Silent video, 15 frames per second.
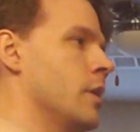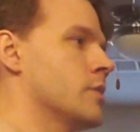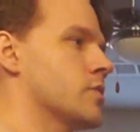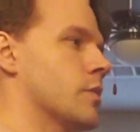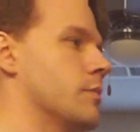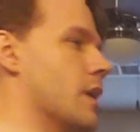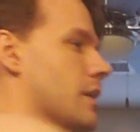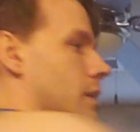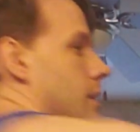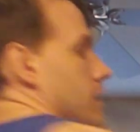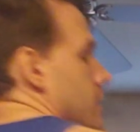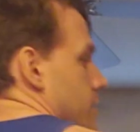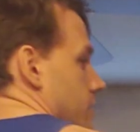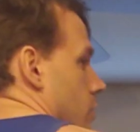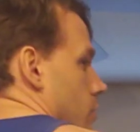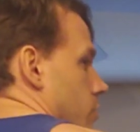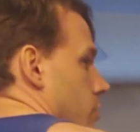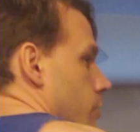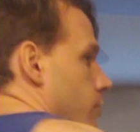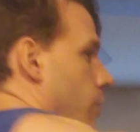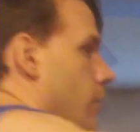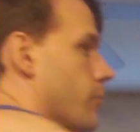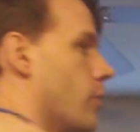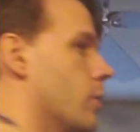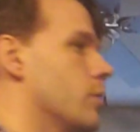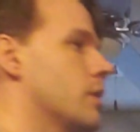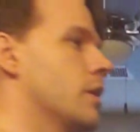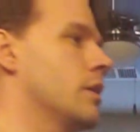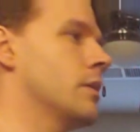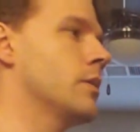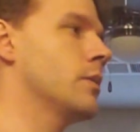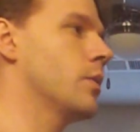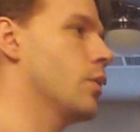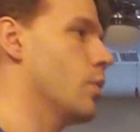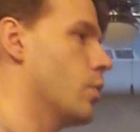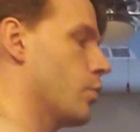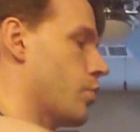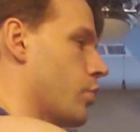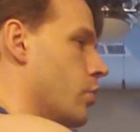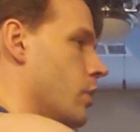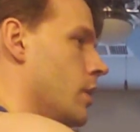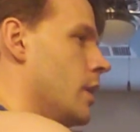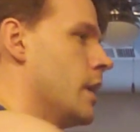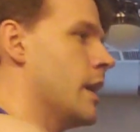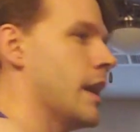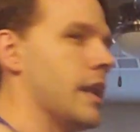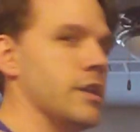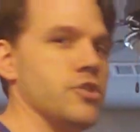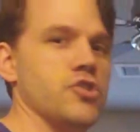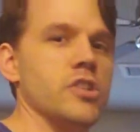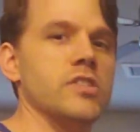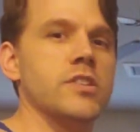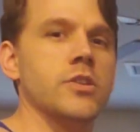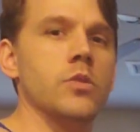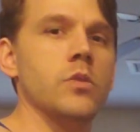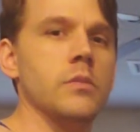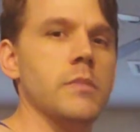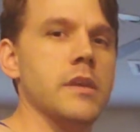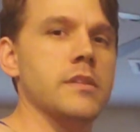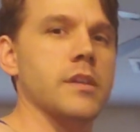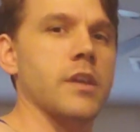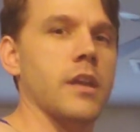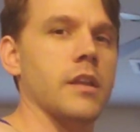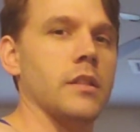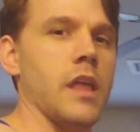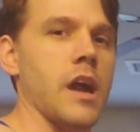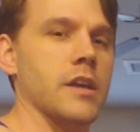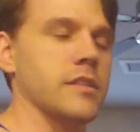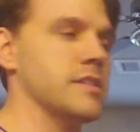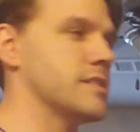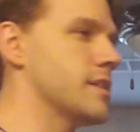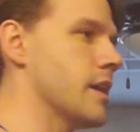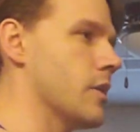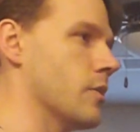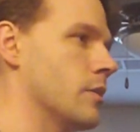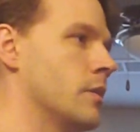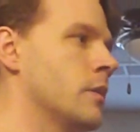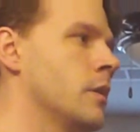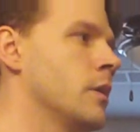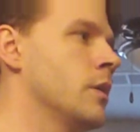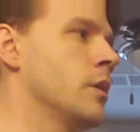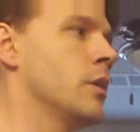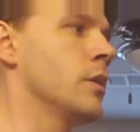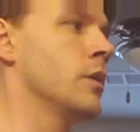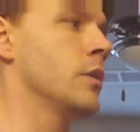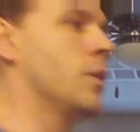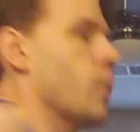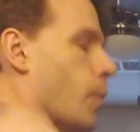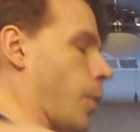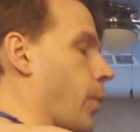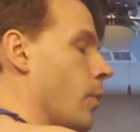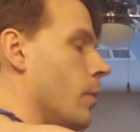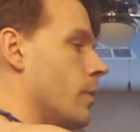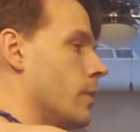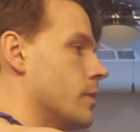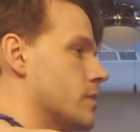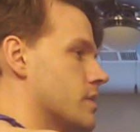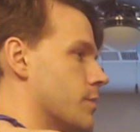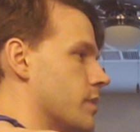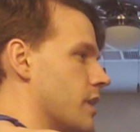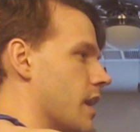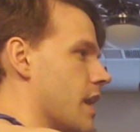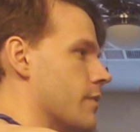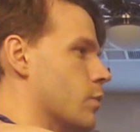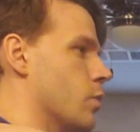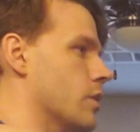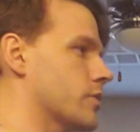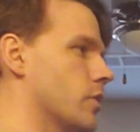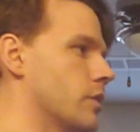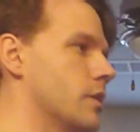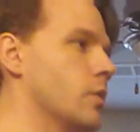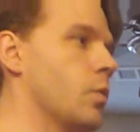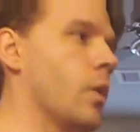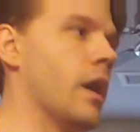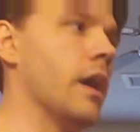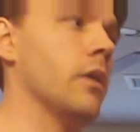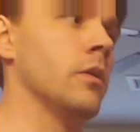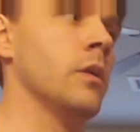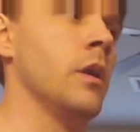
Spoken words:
So I'm not letting this go too far forward. And it's just cueing me to kind of lock this down. Something I haven't worked on in a while.